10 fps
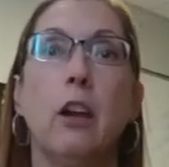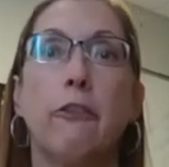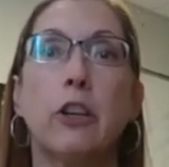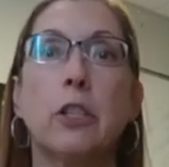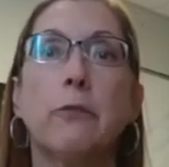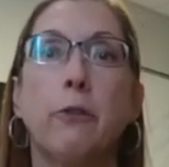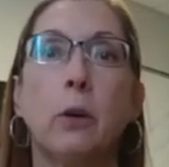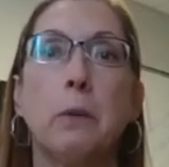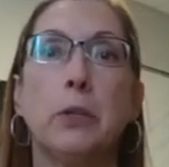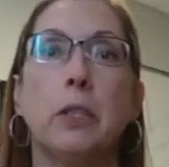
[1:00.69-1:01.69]
First and
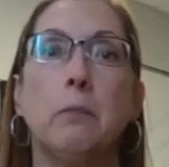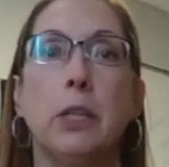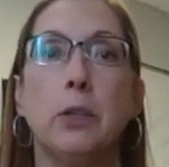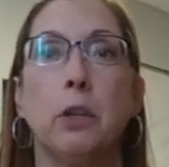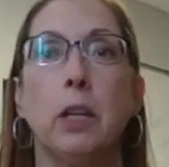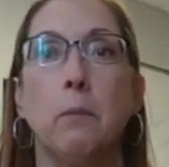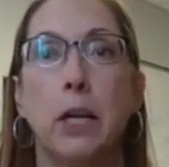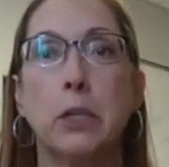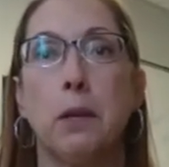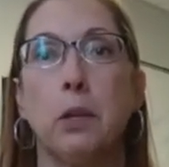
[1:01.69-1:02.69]
foremost, it means we're in a
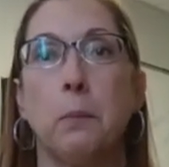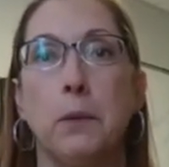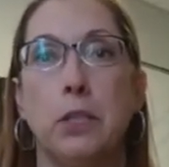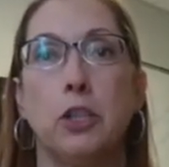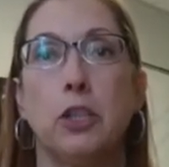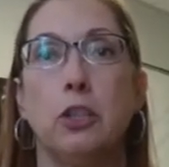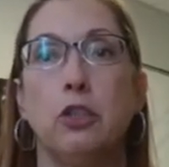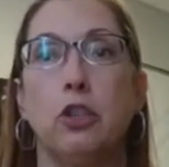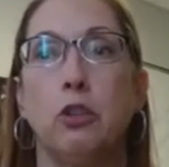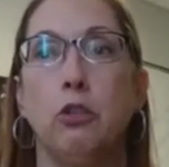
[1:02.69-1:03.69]
much better position
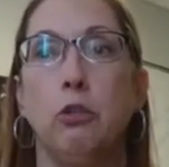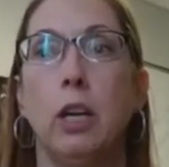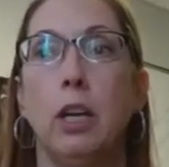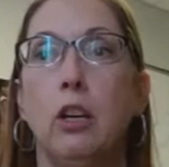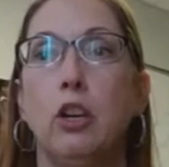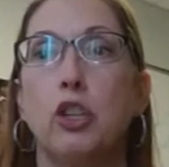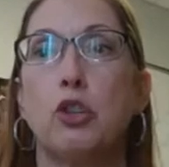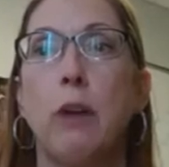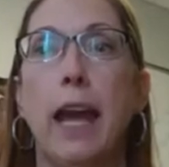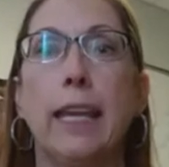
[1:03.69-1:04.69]
to
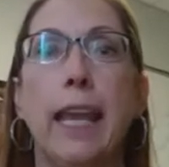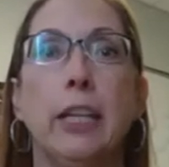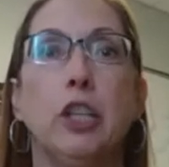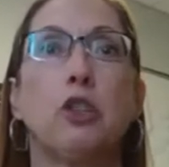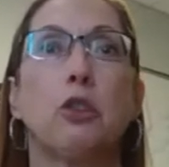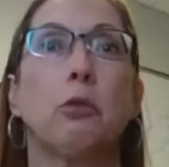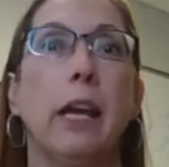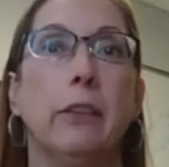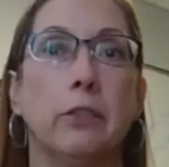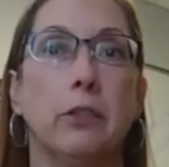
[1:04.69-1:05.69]
track any
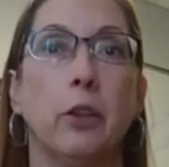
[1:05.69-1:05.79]
trends.